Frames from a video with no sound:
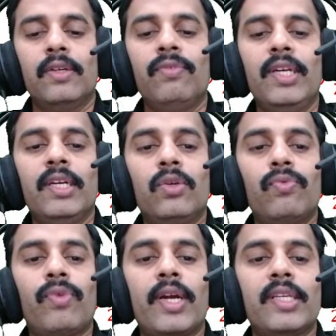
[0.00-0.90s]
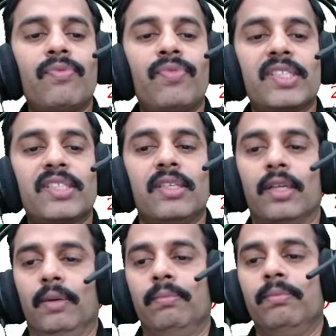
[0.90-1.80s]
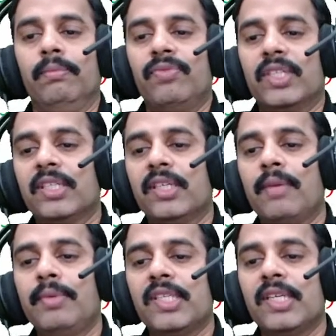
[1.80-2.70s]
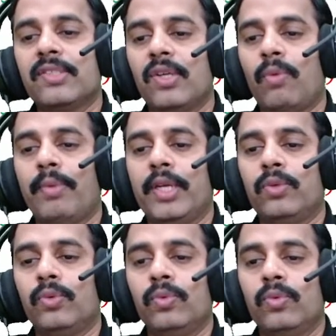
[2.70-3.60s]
We need to find the first term. First term is a0 by 2.